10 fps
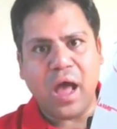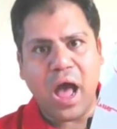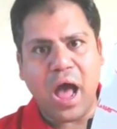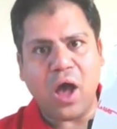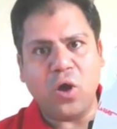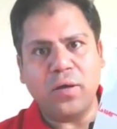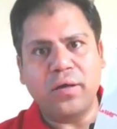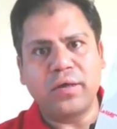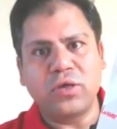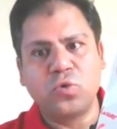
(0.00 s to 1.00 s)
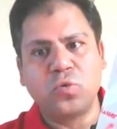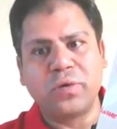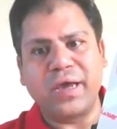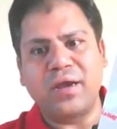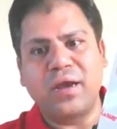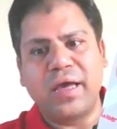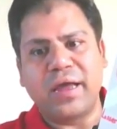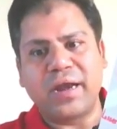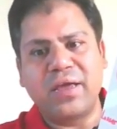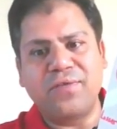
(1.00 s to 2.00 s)
how you can
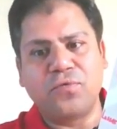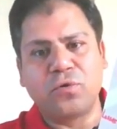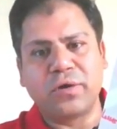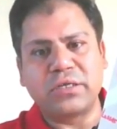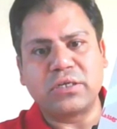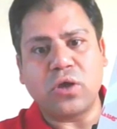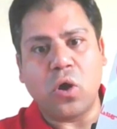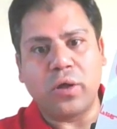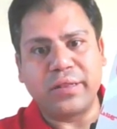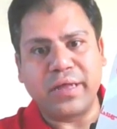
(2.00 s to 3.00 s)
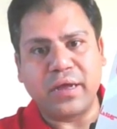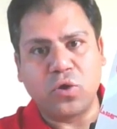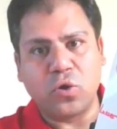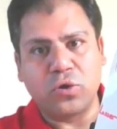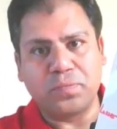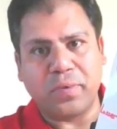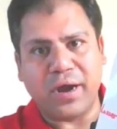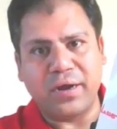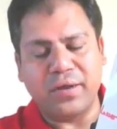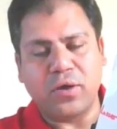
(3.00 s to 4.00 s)
refocus on the growth
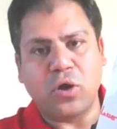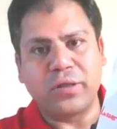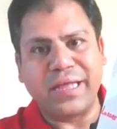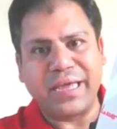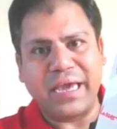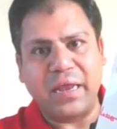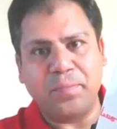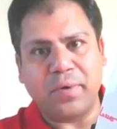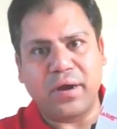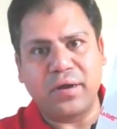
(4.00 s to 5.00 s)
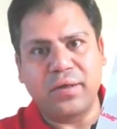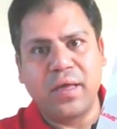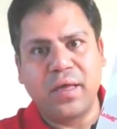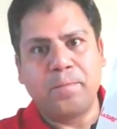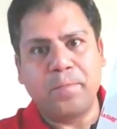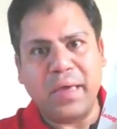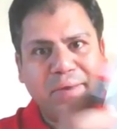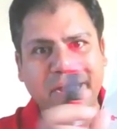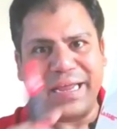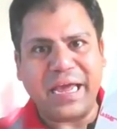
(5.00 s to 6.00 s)
part, on the gain part.
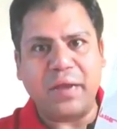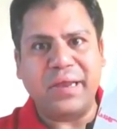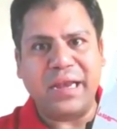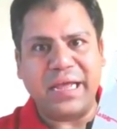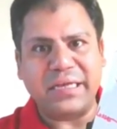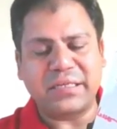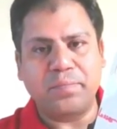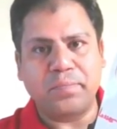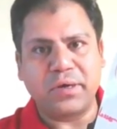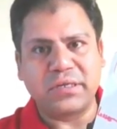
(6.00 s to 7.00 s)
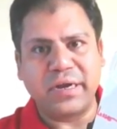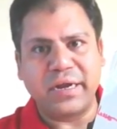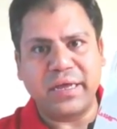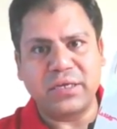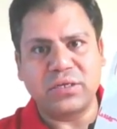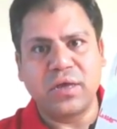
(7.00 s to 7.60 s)
Maybe it can be less in percentage,